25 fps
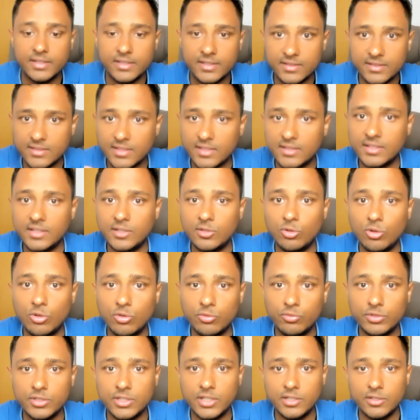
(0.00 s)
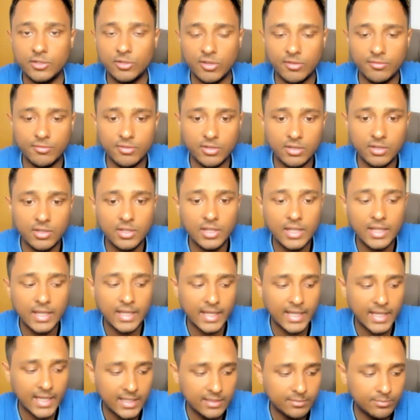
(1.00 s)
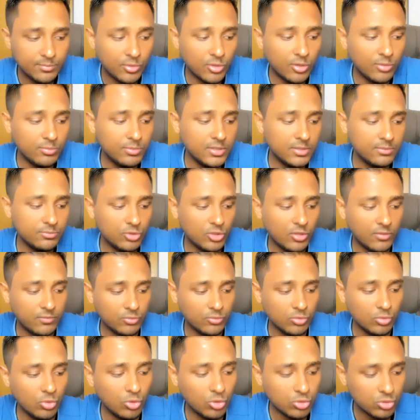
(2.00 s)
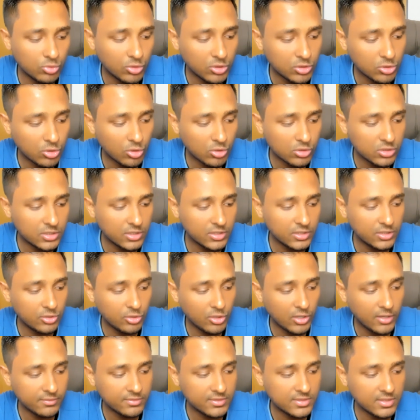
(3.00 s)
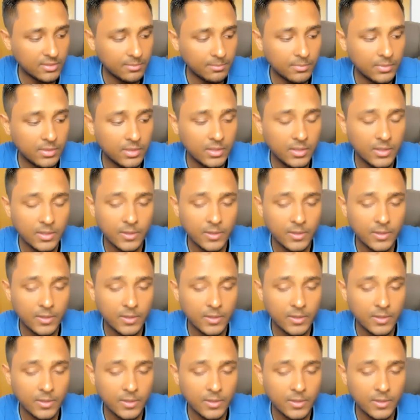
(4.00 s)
There's nothing wrong with that. You have a health problem, you have to go to a doctor, you have some